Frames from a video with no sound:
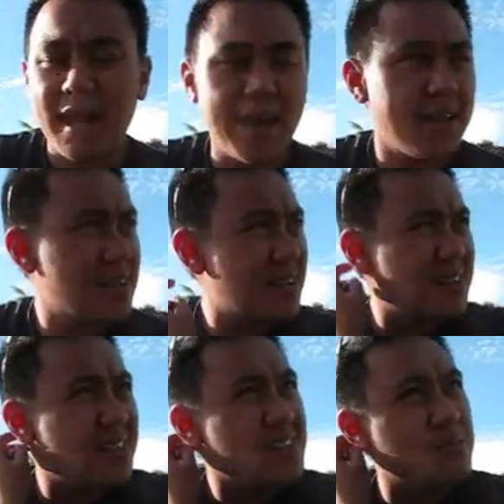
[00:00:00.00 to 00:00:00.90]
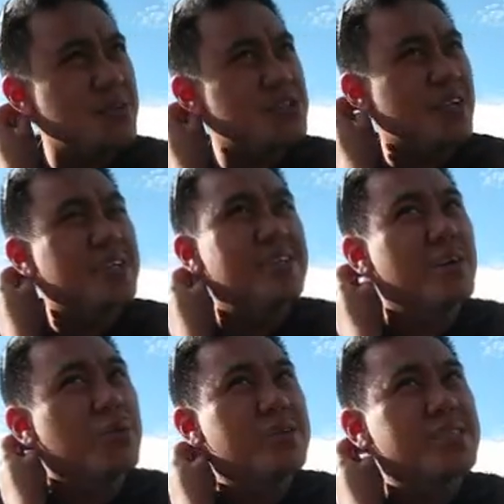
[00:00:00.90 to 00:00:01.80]
And not to mention, I did.
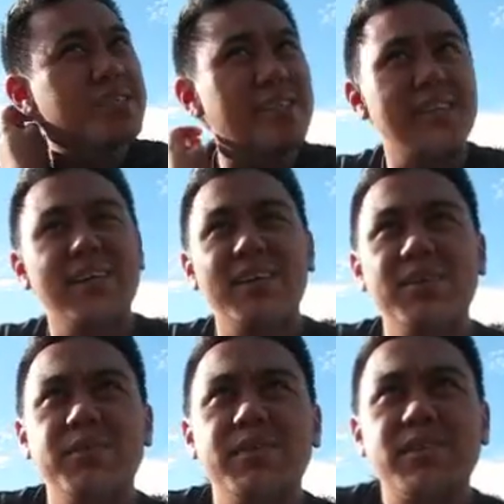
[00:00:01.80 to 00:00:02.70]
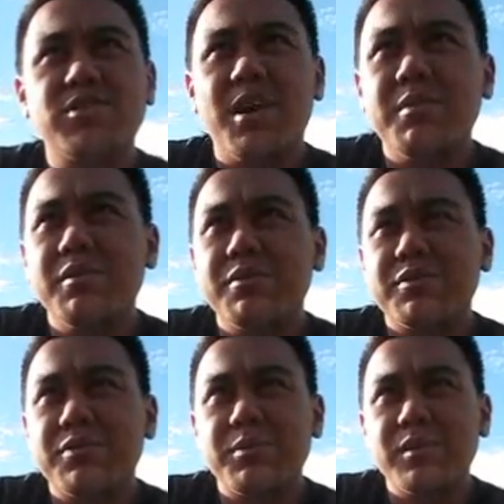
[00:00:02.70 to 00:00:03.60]
I was the trauma
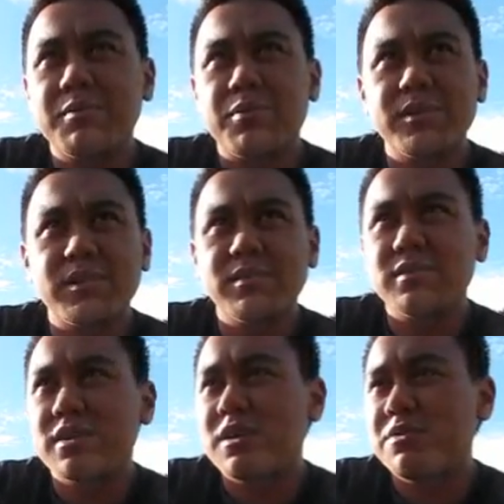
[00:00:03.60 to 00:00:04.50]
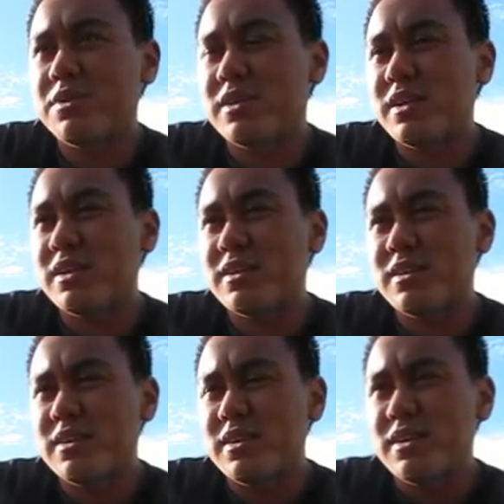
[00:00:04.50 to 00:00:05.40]
of, from the prison stuff, and then
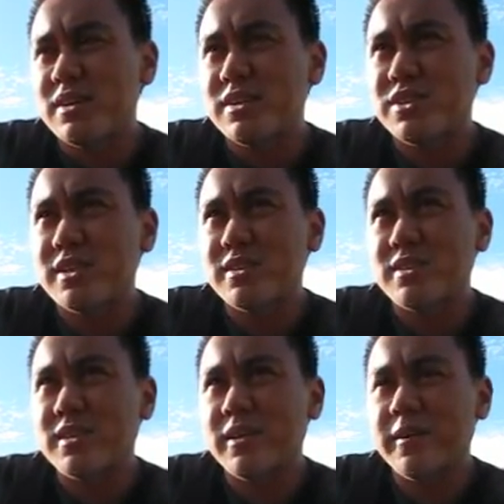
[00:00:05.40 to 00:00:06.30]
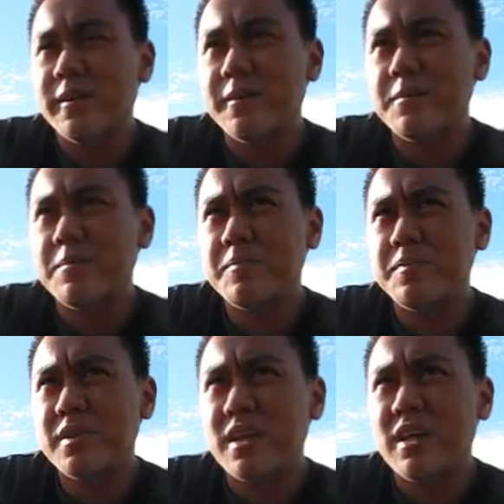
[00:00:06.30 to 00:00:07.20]
just
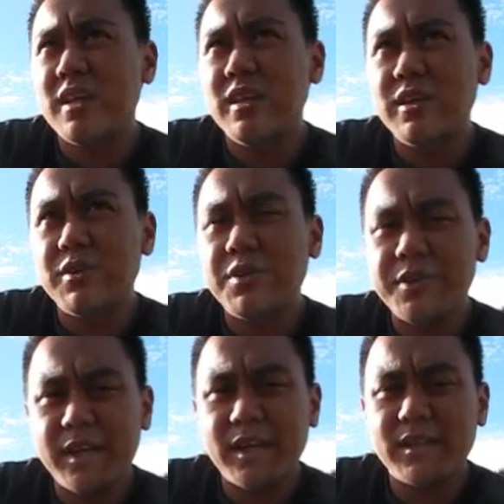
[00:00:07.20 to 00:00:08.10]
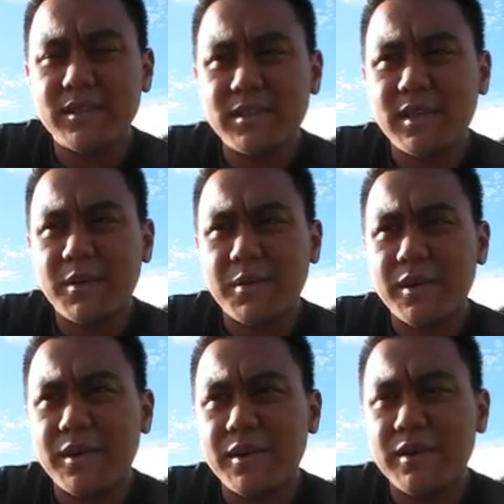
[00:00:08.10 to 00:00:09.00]
little things that
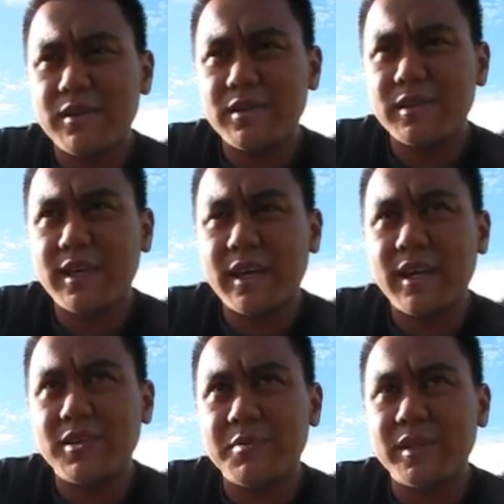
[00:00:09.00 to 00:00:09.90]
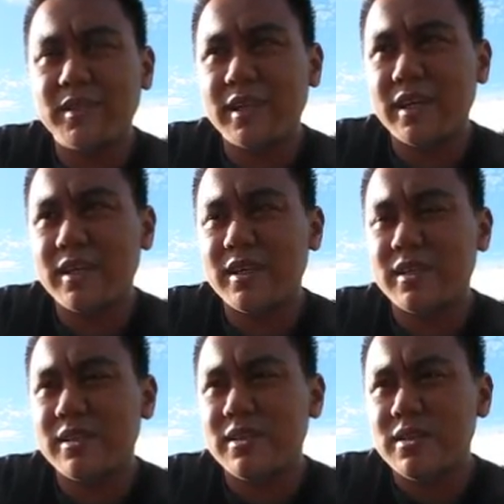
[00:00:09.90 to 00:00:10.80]
were just getting under my skin, and